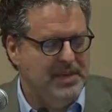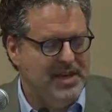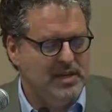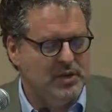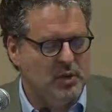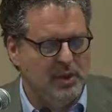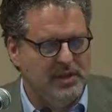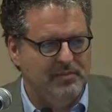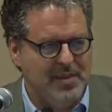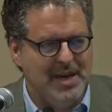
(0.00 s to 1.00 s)
these
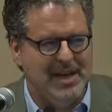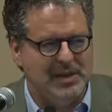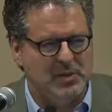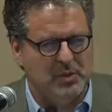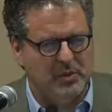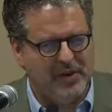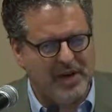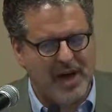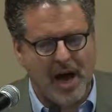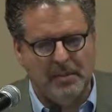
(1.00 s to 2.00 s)
sorts of meetings, which were
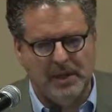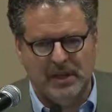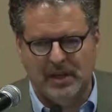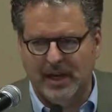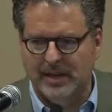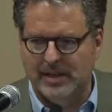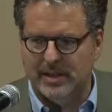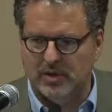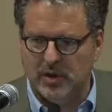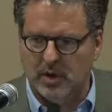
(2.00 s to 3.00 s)
very common in the 19th
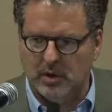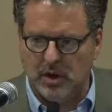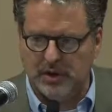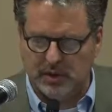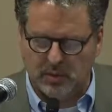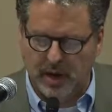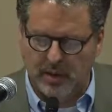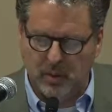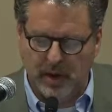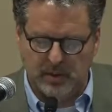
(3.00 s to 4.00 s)
century across a
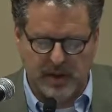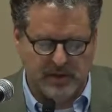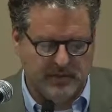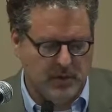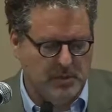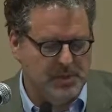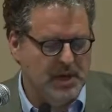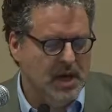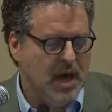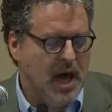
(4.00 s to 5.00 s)
wide range of groups,
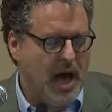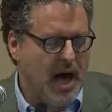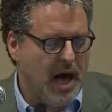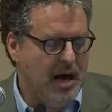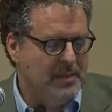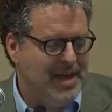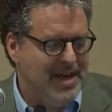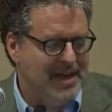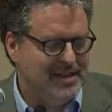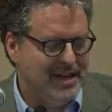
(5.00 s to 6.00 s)

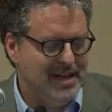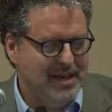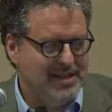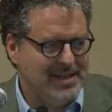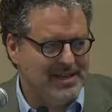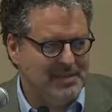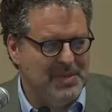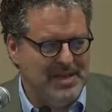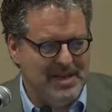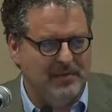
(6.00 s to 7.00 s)
it says
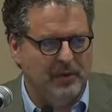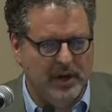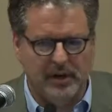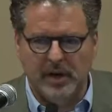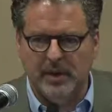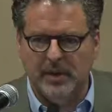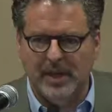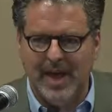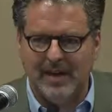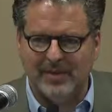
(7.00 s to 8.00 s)
something different, right?
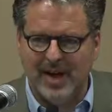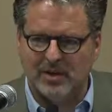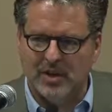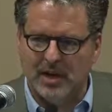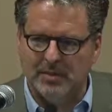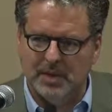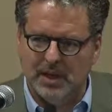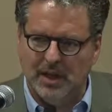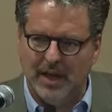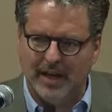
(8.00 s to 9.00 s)
When they have to actually come to
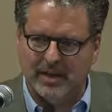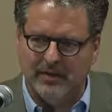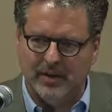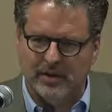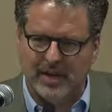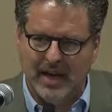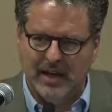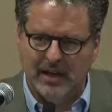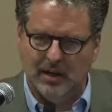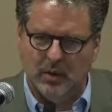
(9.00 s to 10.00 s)
a collective
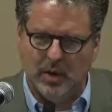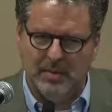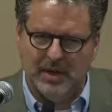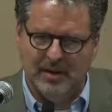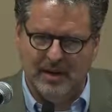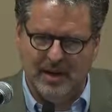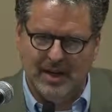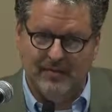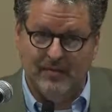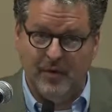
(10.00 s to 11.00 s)
understanding and agreement
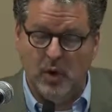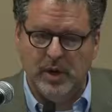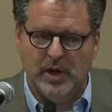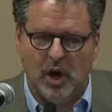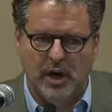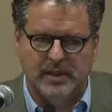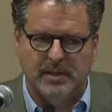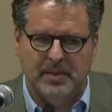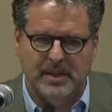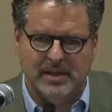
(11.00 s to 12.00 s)
and even voting on
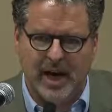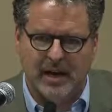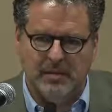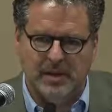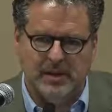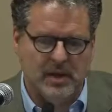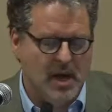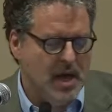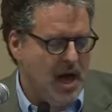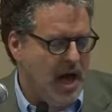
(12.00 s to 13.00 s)
some of these documents,
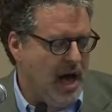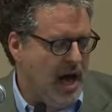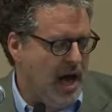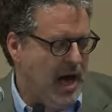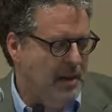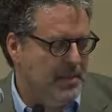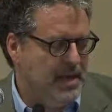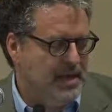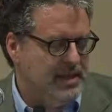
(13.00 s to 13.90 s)
I